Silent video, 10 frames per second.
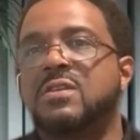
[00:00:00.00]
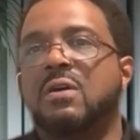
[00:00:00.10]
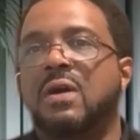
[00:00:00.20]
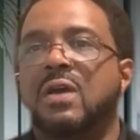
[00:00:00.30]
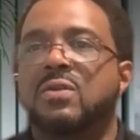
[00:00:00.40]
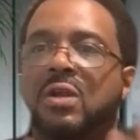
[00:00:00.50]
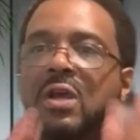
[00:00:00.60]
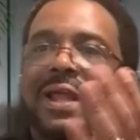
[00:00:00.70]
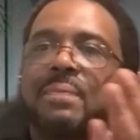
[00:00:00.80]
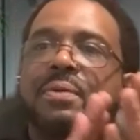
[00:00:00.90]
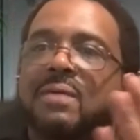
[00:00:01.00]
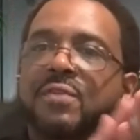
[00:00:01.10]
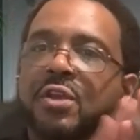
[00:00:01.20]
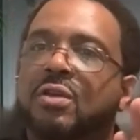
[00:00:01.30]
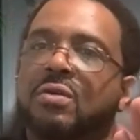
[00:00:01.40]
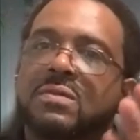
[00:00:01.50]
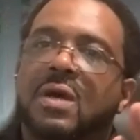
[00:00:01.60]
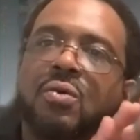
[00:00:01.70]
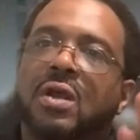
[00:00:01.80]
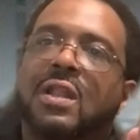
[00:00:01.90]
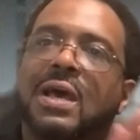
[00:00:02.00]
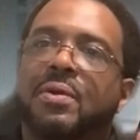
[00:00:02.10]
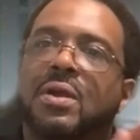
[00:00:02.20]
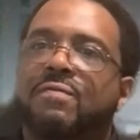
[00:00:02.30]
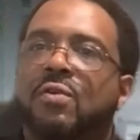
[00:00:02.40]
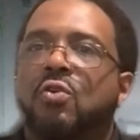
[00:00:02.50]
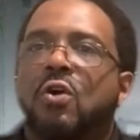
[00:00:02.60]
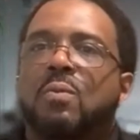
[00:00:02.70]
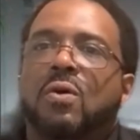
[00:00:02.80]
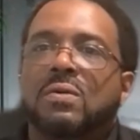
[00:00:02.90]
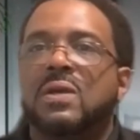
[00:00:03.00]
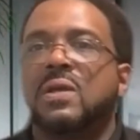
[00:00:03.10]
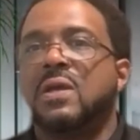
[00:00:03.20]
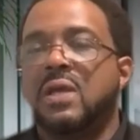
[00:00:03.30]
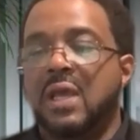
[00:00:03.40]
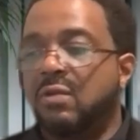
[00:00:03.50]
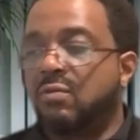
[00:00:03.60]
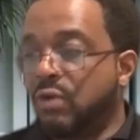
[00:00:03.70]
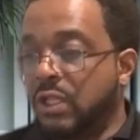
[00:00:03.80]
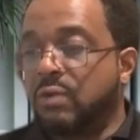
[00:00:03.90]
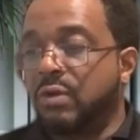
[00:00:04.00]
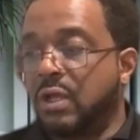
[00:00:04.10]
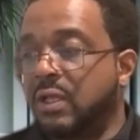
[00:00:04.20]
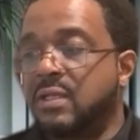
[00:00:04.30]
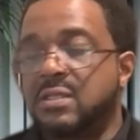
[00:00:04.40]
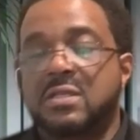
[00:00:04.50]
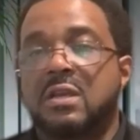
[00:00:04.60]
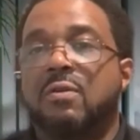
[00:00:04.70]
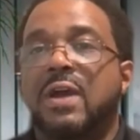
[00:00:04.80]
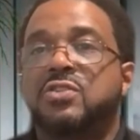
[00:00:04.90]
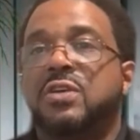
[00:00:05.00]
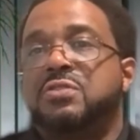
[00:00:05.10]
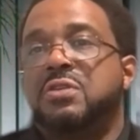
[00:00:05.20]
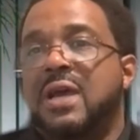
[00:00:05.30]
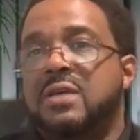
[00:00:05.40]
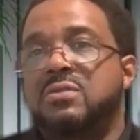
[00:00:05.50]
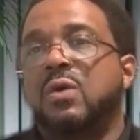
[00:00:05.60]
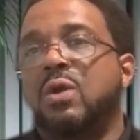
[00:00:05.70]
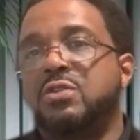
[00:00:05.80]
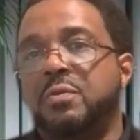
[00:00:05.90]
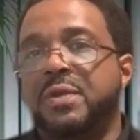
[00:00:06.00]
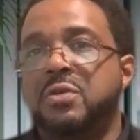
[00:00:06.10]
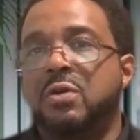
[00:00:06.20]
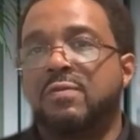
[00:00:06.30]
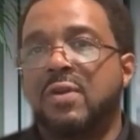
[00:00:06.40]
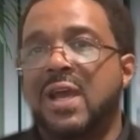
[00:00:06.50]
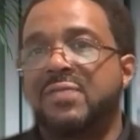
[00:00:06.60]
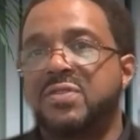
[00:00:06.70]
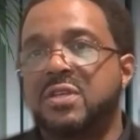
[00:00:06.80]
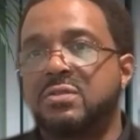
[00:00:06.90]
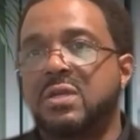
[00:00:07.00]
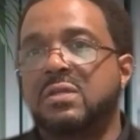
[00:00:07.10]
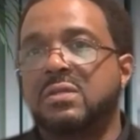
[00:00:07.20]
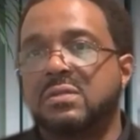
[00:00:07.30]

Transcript: So I want to clap it up for you. I want to clap it up for NORML, and really, really just congratulate you guys on the work you've been doing for a half a century.